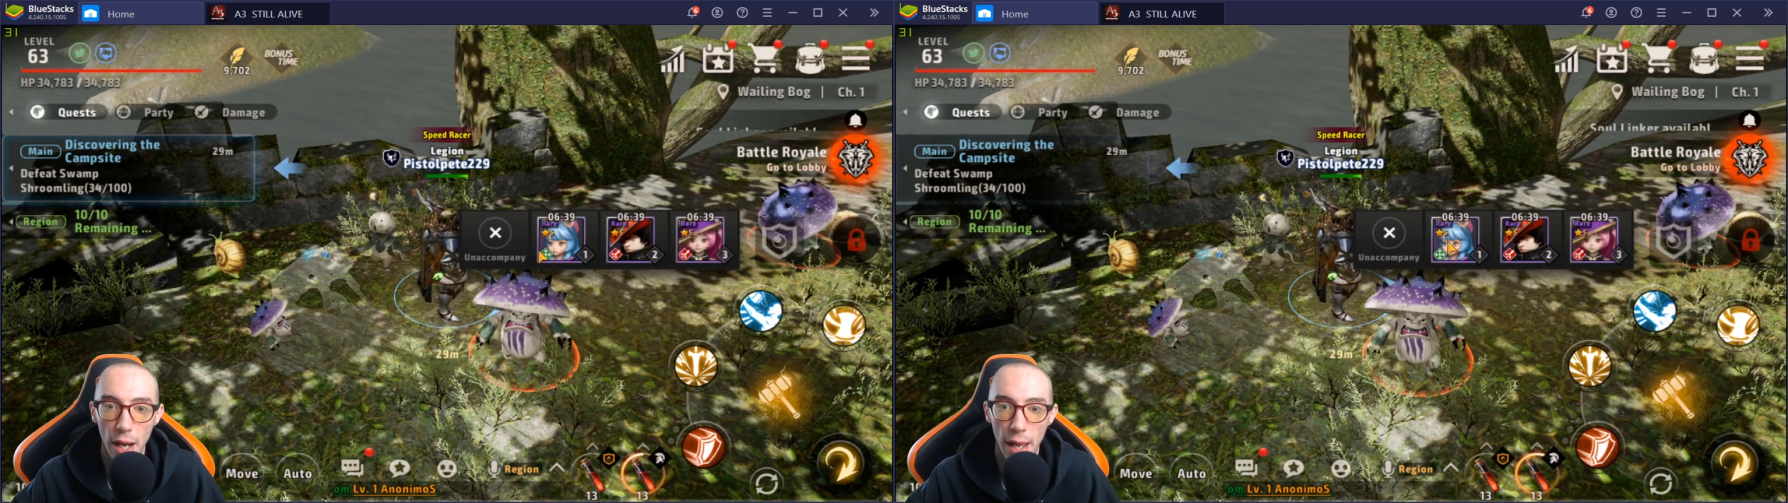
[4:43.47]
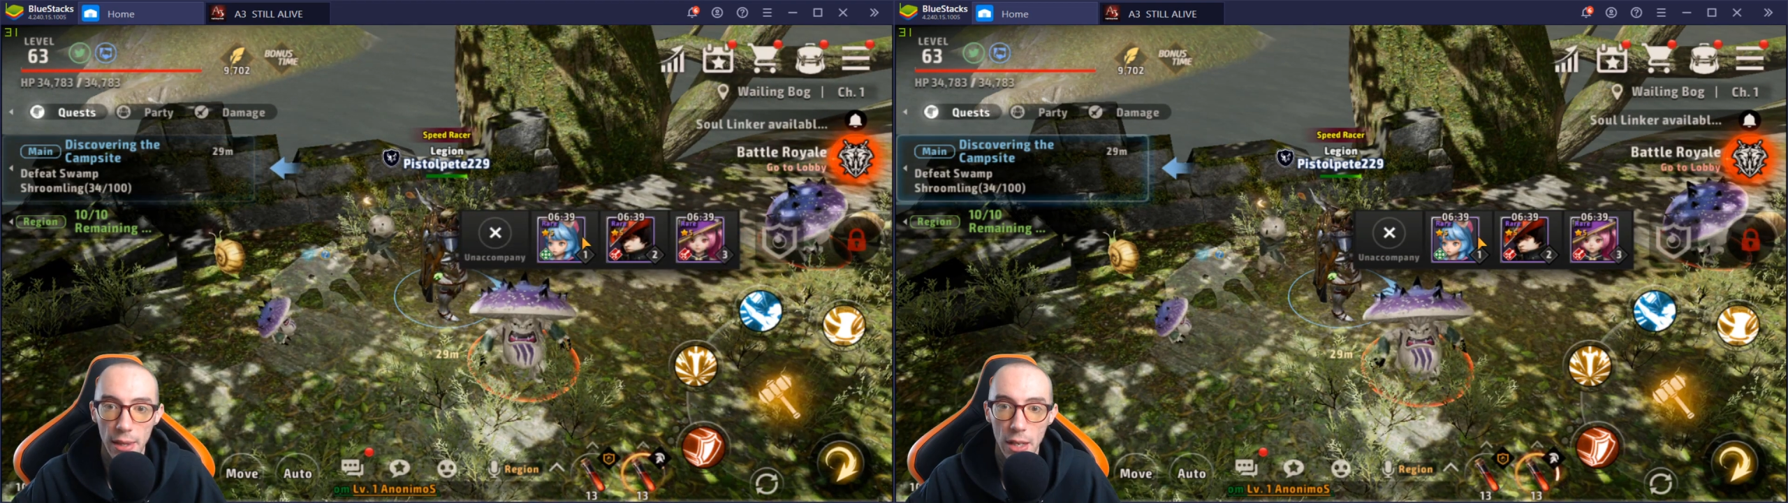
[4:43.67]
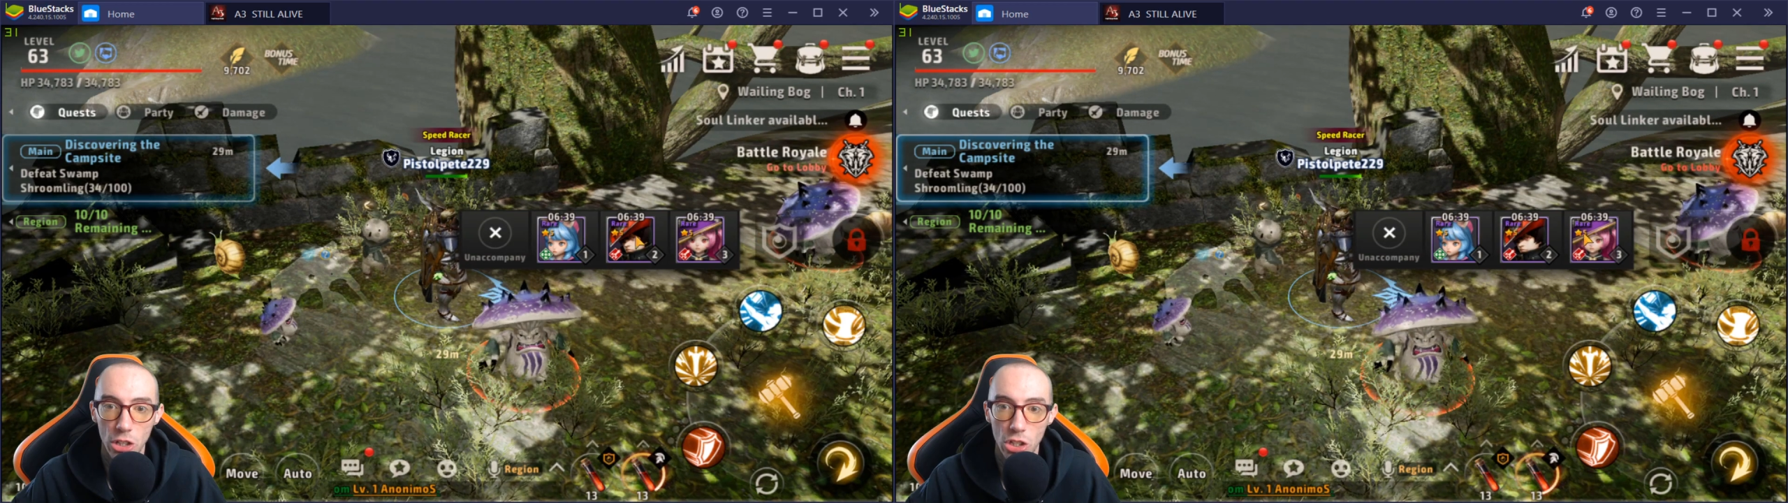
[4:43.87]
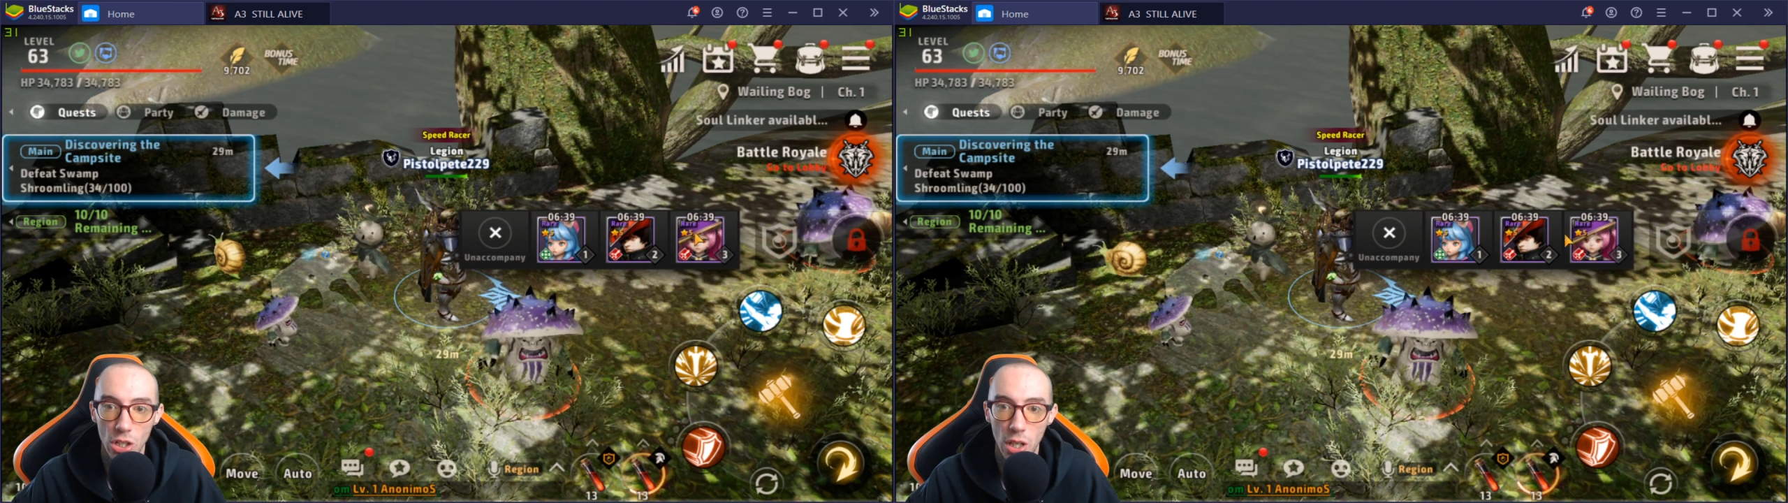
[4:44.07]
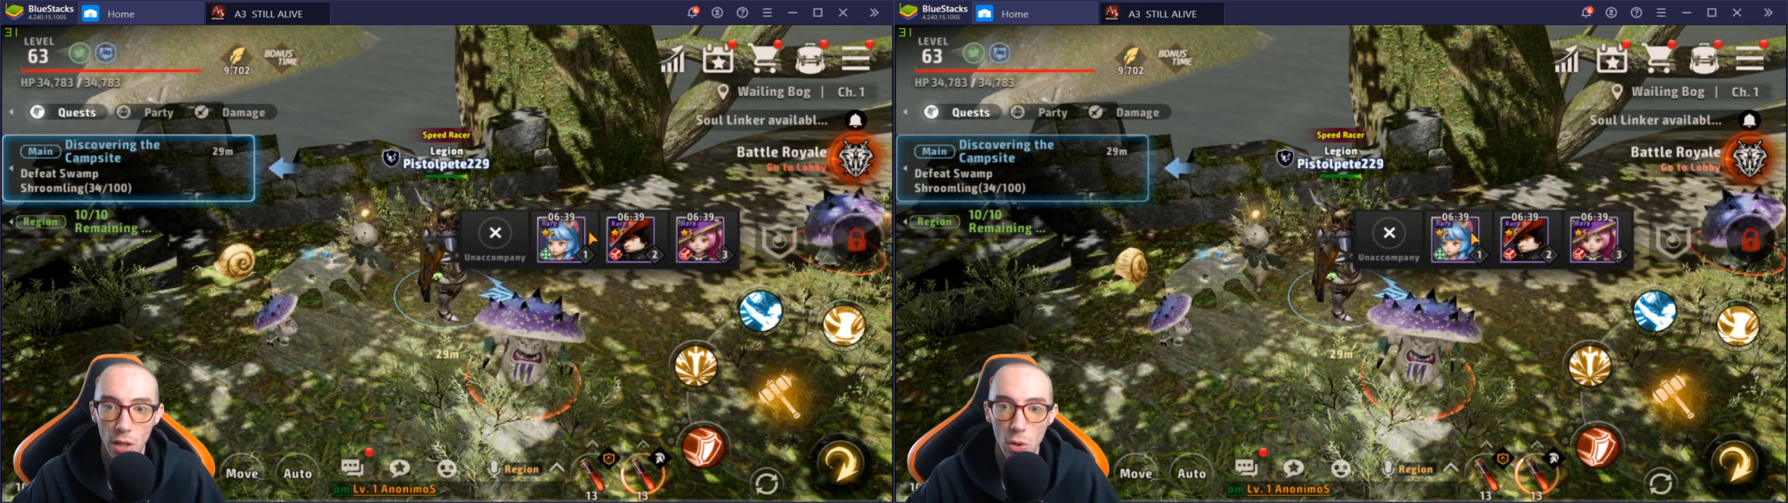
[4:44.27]
and then just
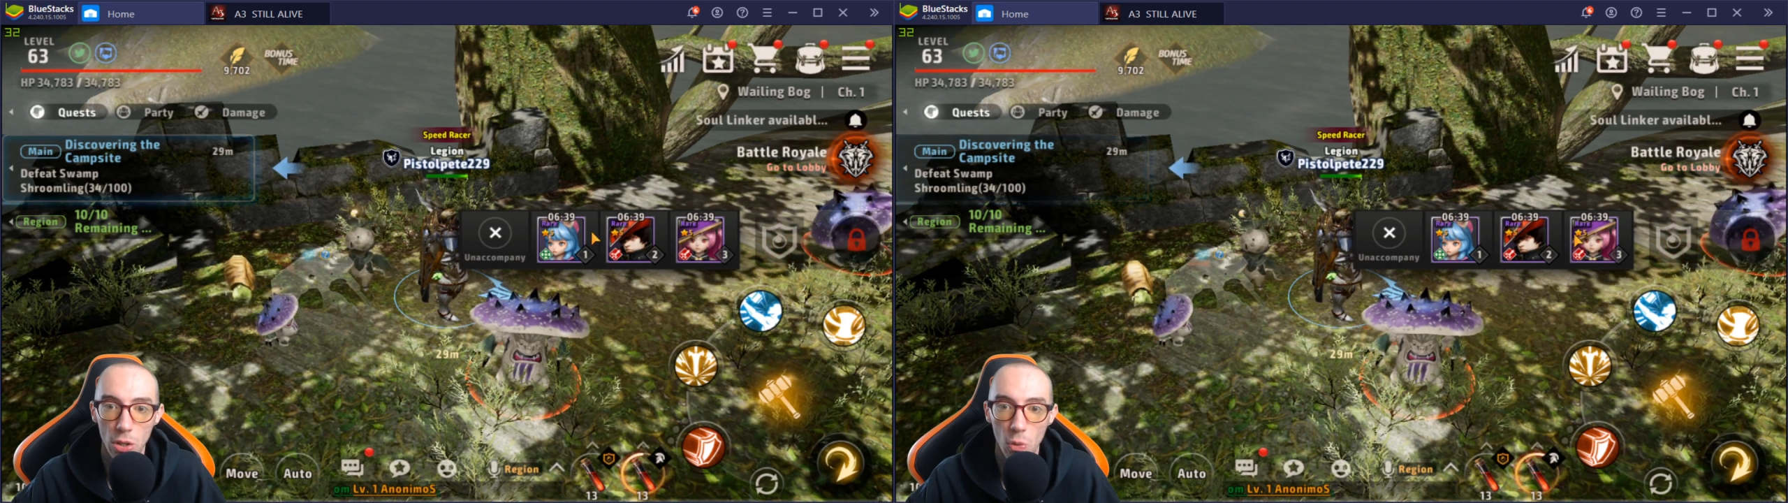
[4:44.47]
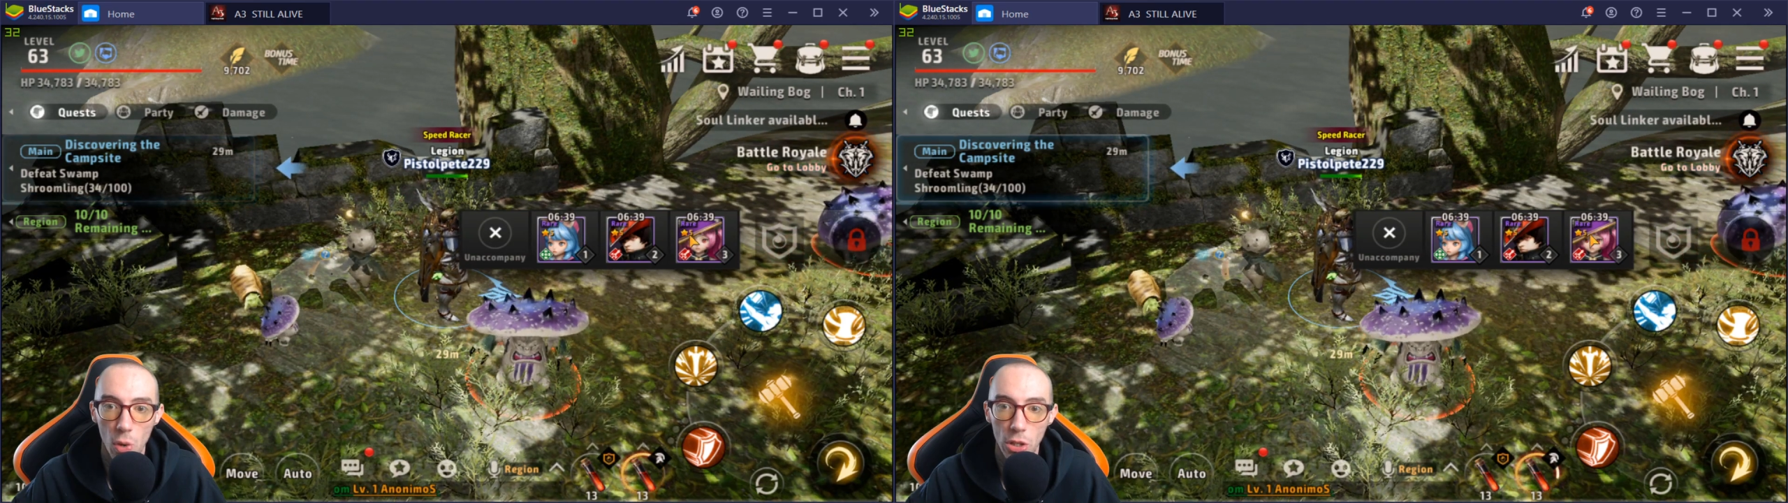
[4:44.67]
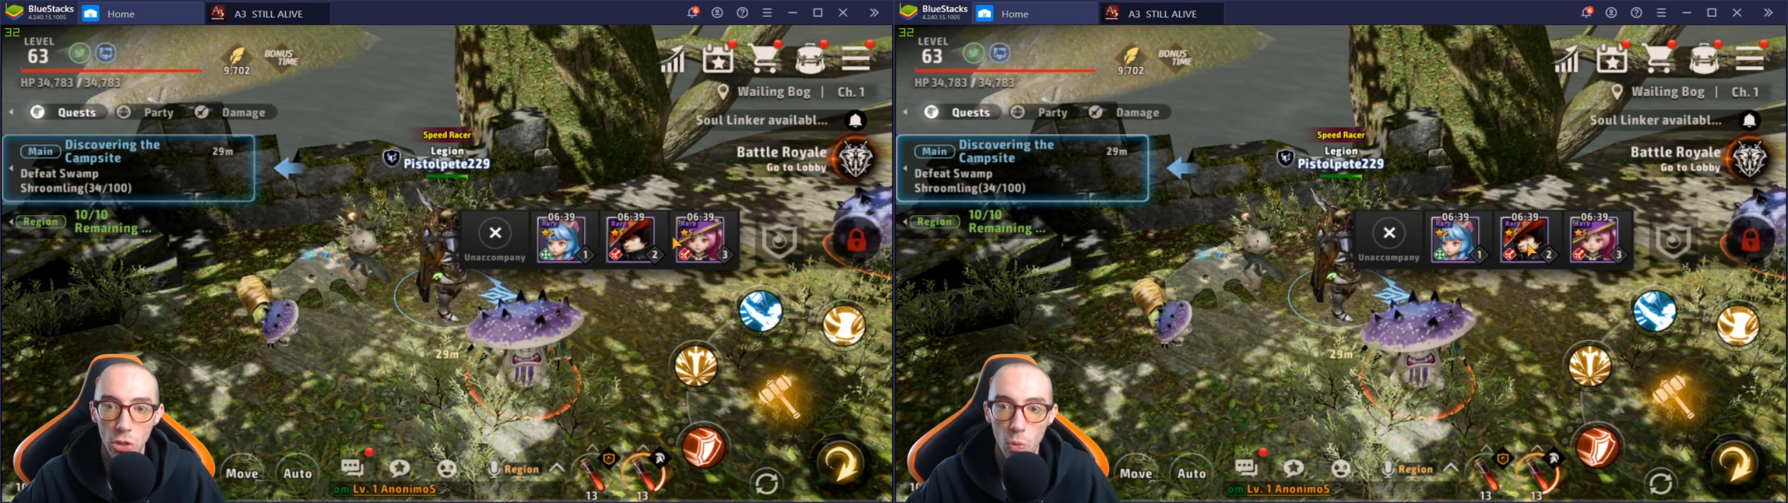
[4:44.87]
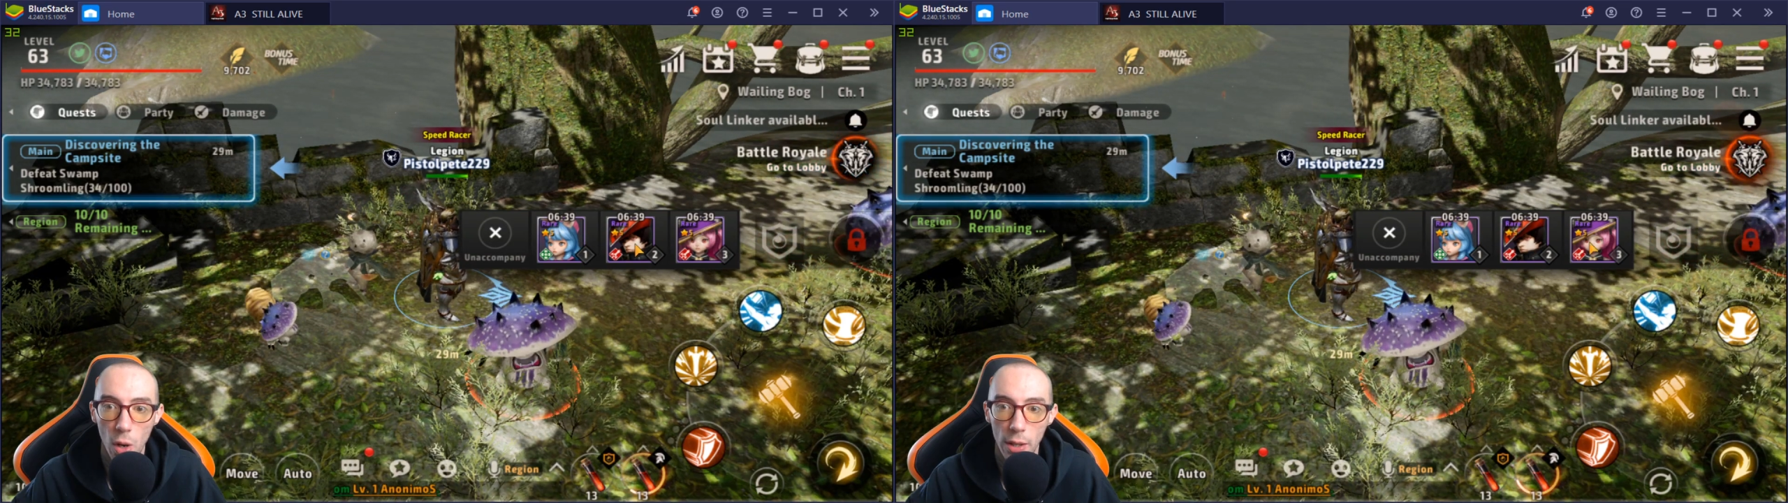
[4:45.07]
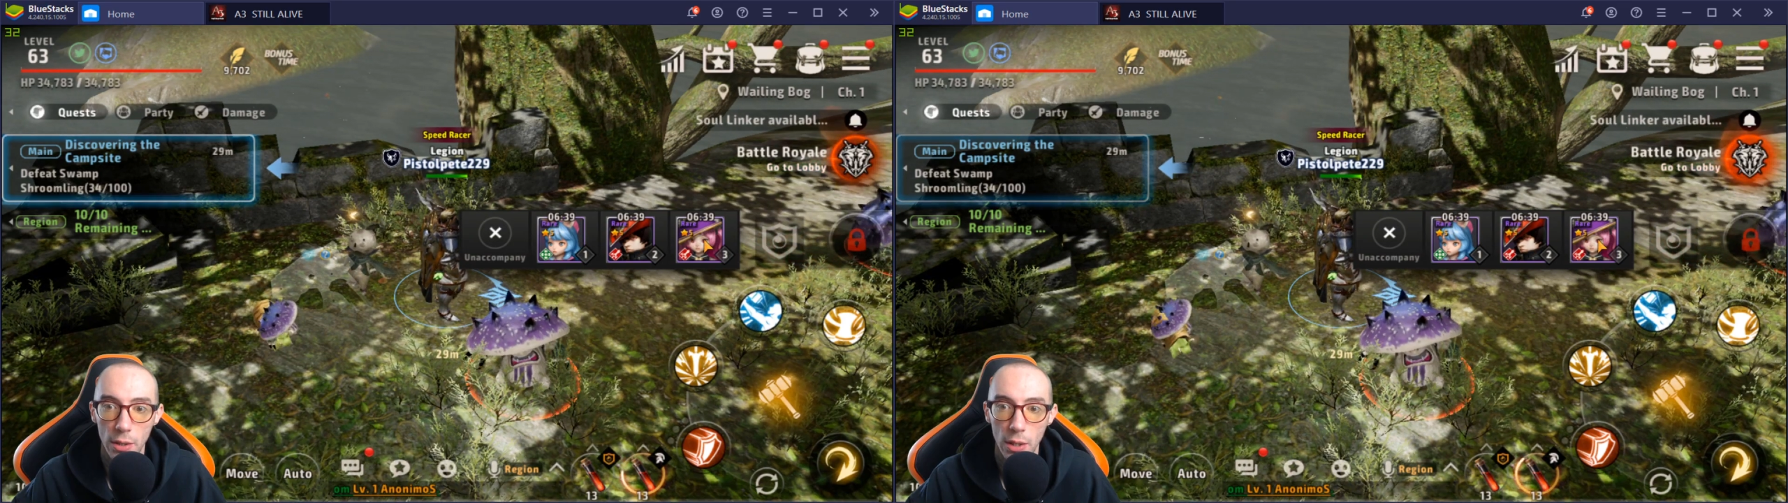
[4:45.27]
click on the one you
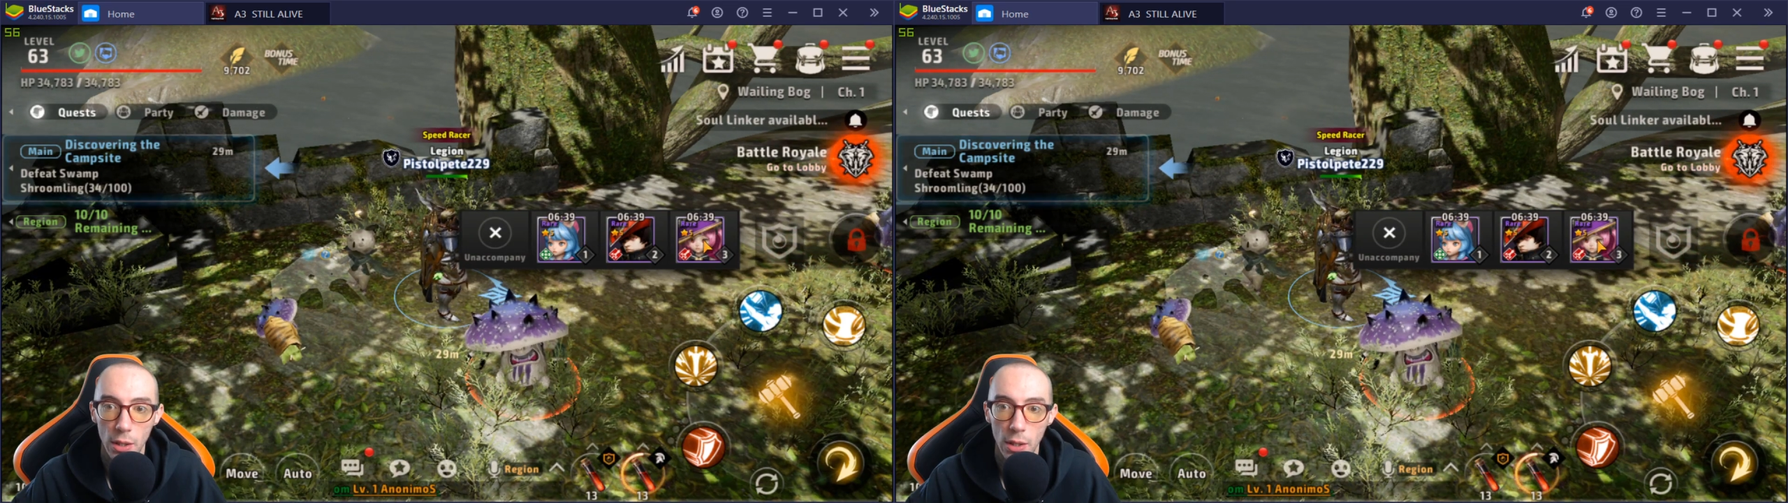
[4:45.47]
want.